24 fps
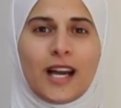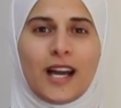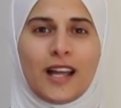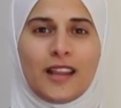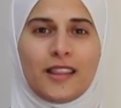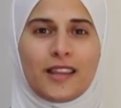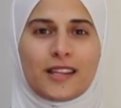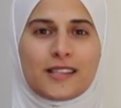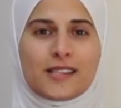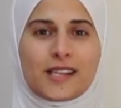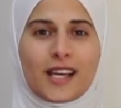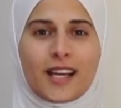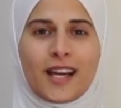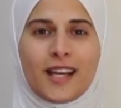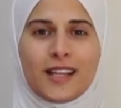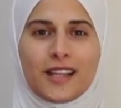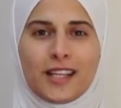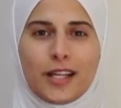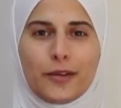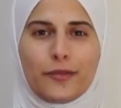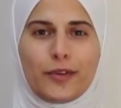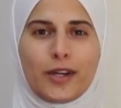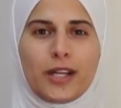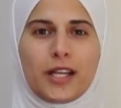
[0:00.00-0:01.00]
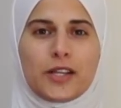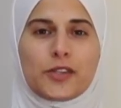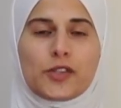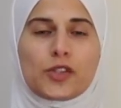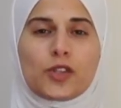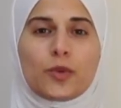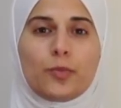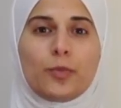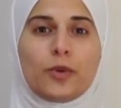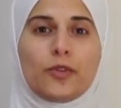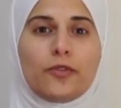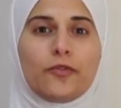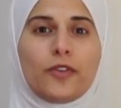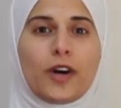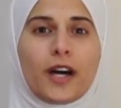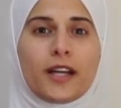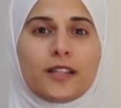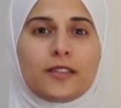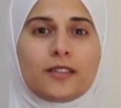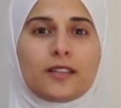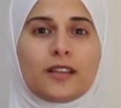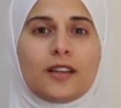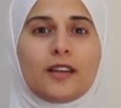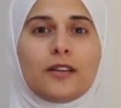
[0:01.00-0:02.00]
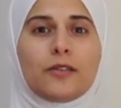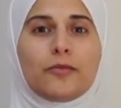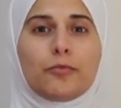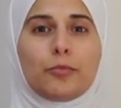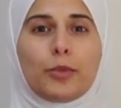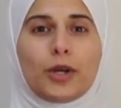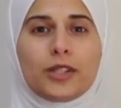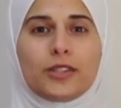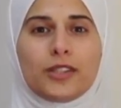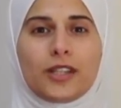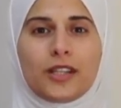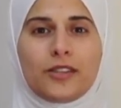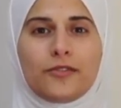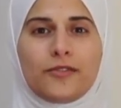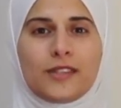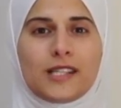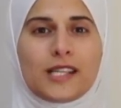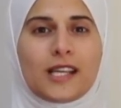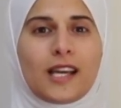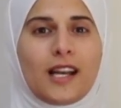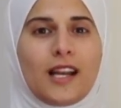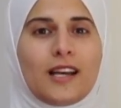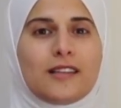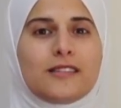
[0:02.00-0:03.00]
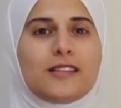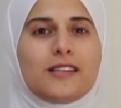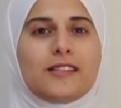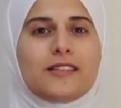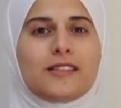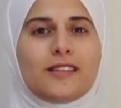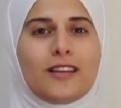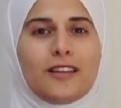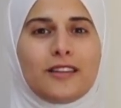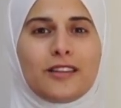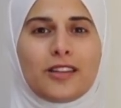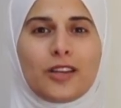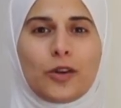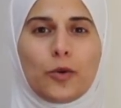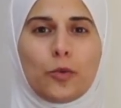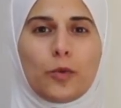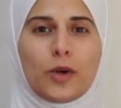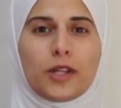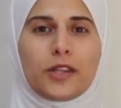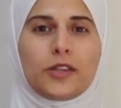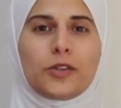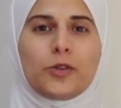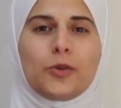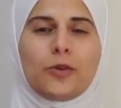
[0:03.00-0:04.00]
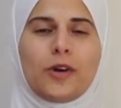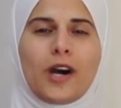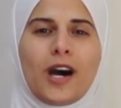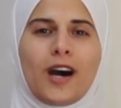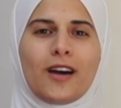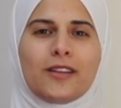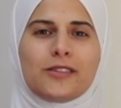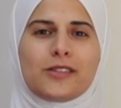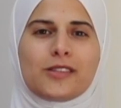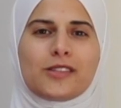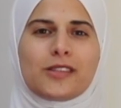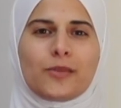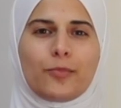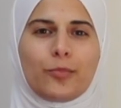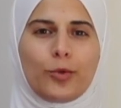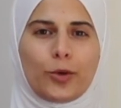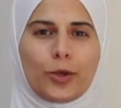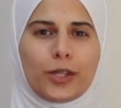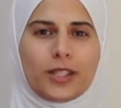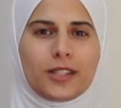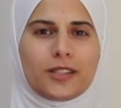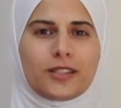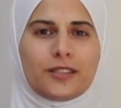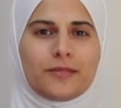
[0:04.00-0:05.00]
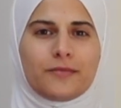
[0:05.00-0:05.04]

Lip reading: The second level is to provide moderate physical assistance with 2 hands support.